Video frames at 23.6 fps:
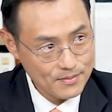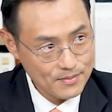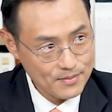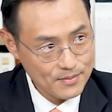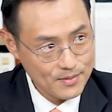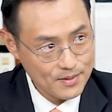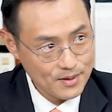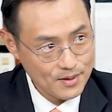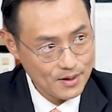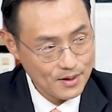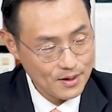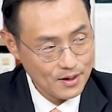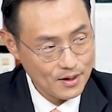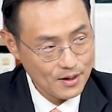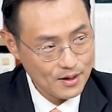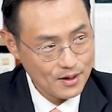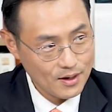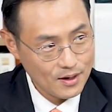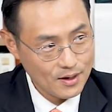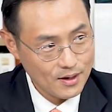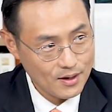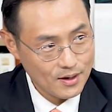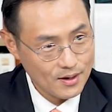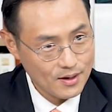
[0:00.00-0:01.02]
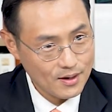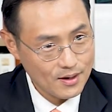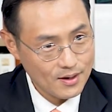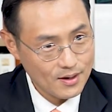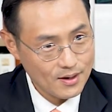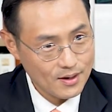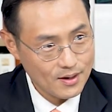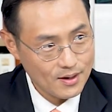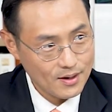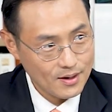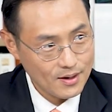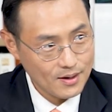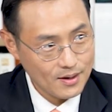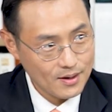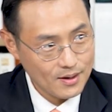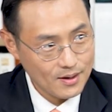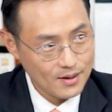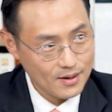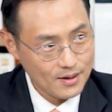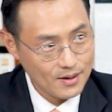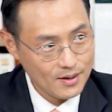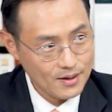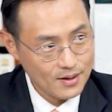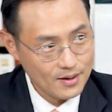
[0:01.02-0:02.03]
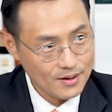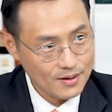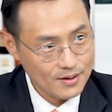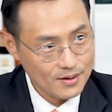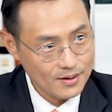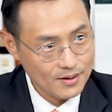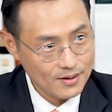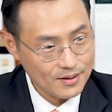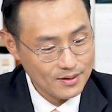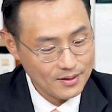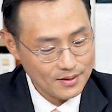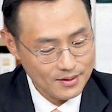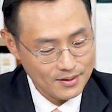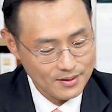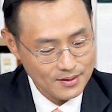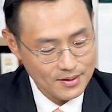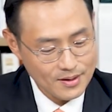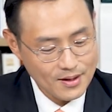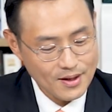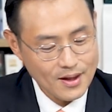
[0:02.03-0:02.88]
This person isn't speaking.